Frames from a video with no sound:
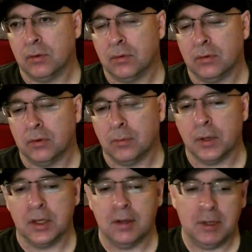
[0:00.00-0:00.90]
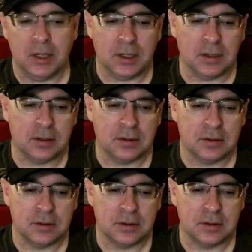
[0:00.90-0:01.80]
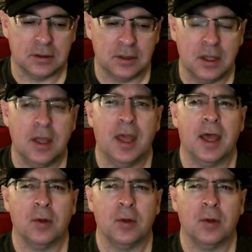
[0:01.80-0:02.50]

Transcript: Monday meeting. And